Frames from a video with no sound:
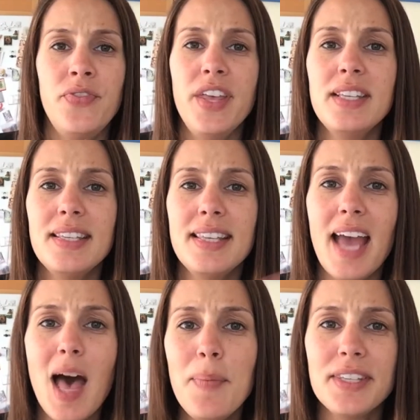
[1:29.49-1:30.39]
This is the
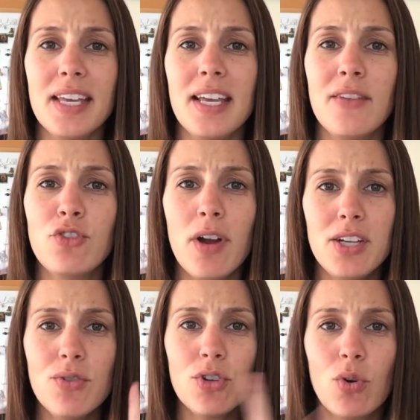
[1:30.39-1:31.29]
opposite of trying
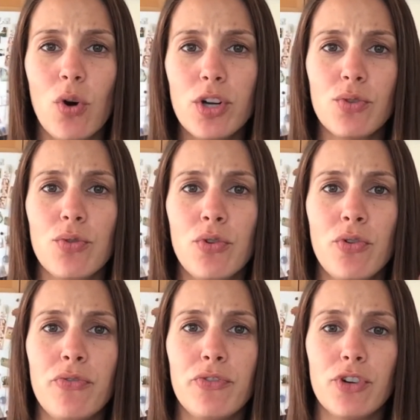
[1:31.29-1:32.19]
to use a
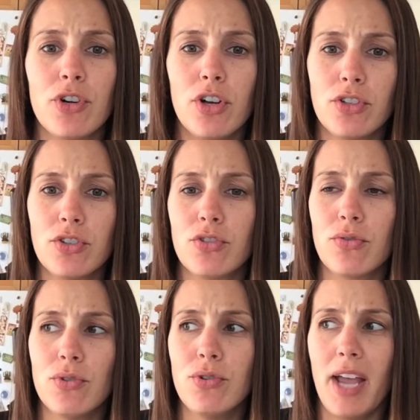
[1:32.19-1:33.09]
corkscrew for a
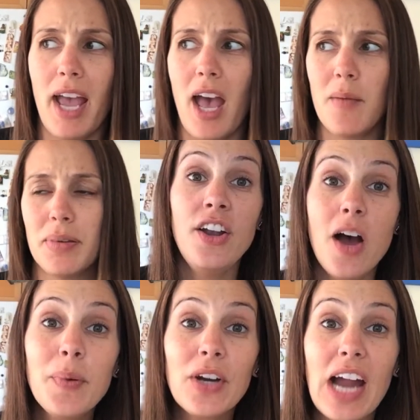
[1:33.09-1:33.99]
screw cap.
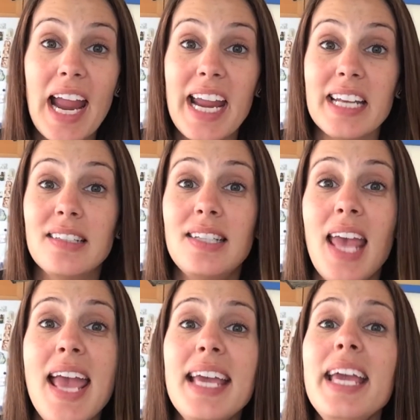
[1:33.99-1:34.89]
Number eight,
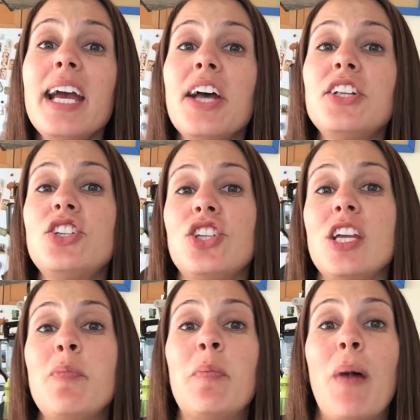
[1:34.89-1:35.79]
taking a
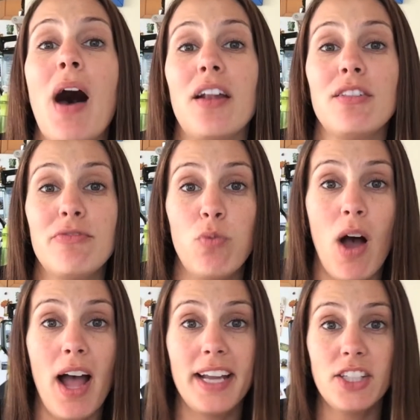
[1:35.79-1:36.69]
cheap bottle of
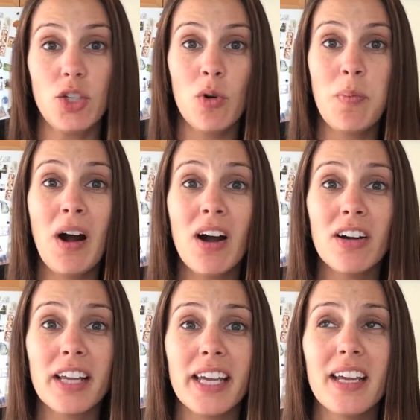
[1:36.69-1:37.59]
wine to a
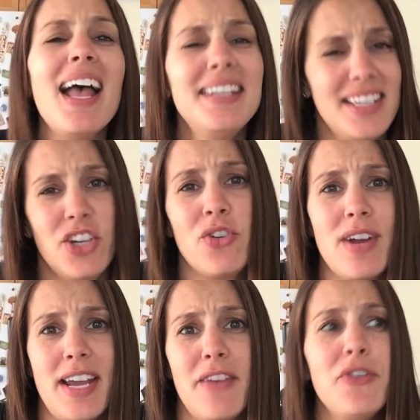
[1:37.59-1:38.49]
party. I
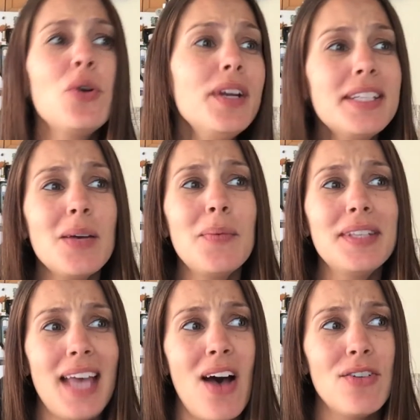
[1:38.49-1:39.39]
disagree. If you're going to
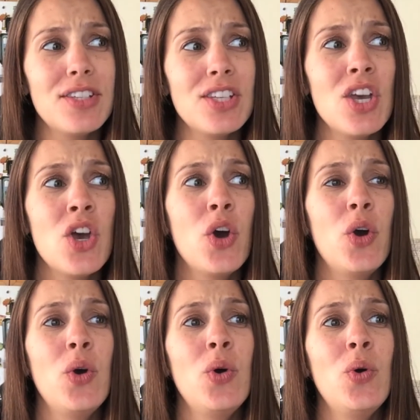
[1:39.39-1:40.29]
someone's house
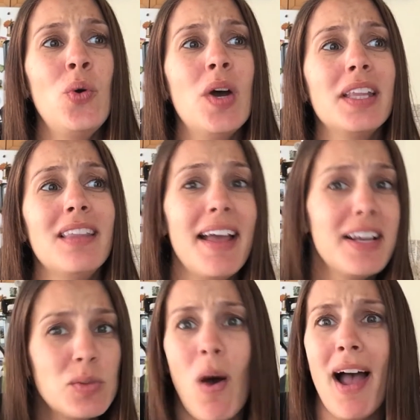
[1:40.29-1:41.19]
who
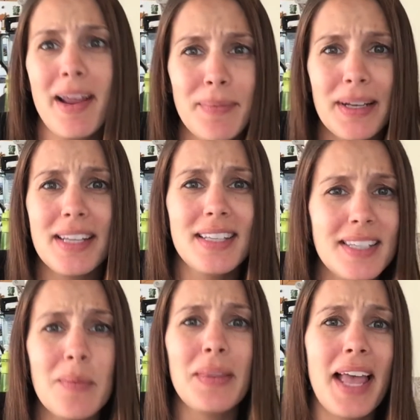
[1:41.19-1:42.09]
likes wine but isn't
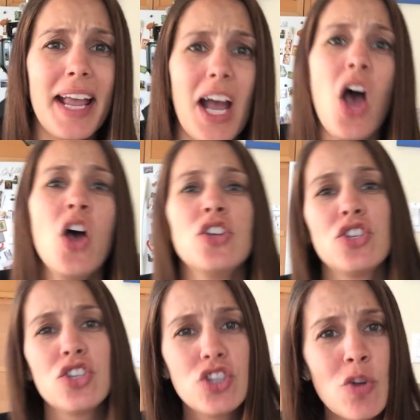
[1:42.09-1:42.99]
some like
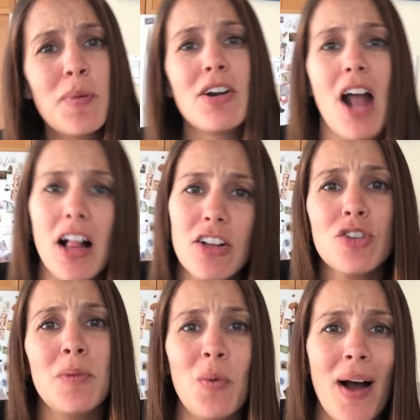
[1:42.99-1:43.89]
super
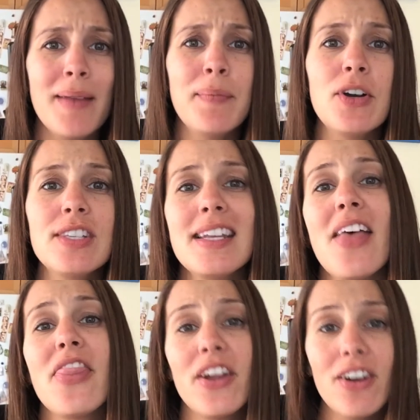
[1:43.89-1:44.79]
knowledgeable wine person,
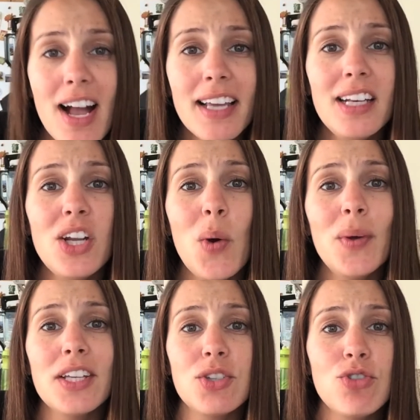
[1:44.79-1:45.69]
they're not gonna know
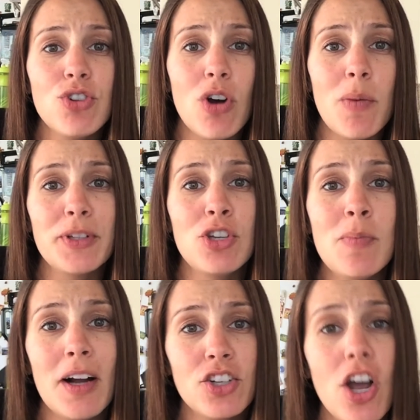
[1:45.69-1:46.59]
unless you show up with
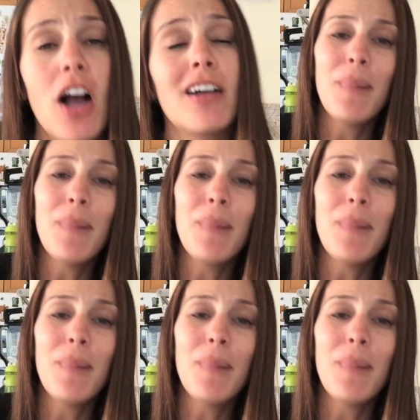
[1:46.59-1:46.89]
$2 chuck.